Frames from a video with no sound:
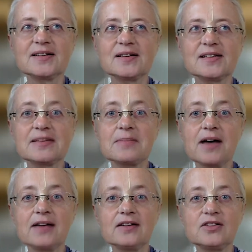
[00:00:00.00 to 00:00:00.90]
some
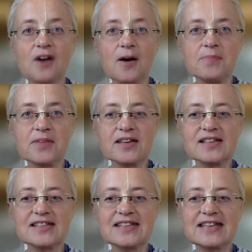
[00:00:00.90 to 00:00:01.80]
other
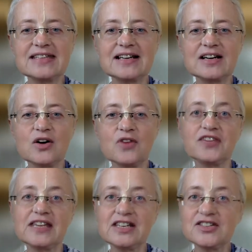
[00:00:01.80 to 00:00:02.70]
topics that are of
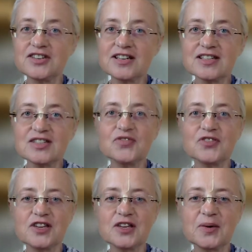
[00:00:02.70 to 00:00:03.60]
interest
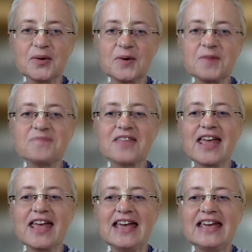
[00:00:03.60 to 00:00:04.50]
for you
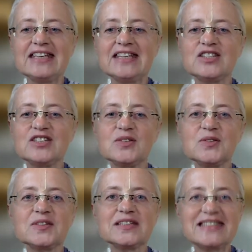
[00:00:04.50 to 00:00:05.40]
in this
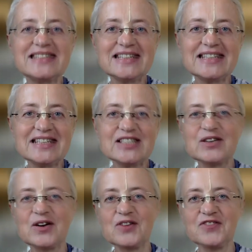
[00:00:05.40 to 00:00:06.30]
new series
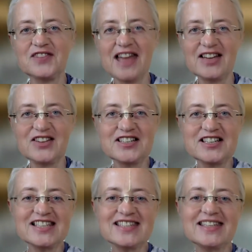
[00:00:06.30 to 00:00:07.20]
of
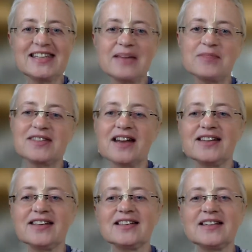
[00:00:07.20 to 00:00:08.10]
lectures that I'm
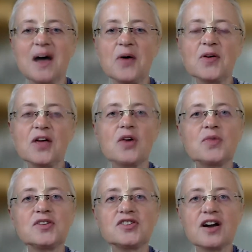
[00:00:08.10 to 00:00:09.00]
starting now,
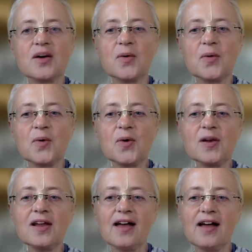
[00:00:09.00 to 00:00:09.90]
which are
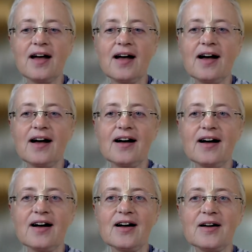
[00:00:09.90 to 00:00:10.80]
all
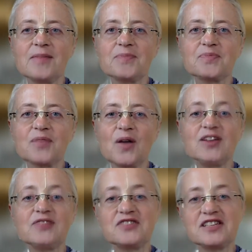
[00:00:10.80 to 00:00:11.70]
on
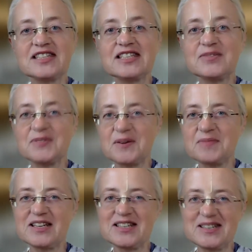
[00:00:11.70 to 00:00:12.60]
the verses
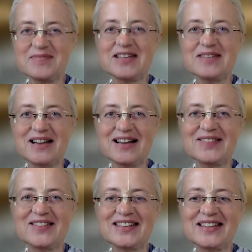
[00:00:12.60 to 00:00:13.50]
from Srimad
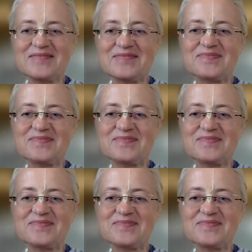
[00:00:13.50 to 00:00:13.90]
Bhagavatam.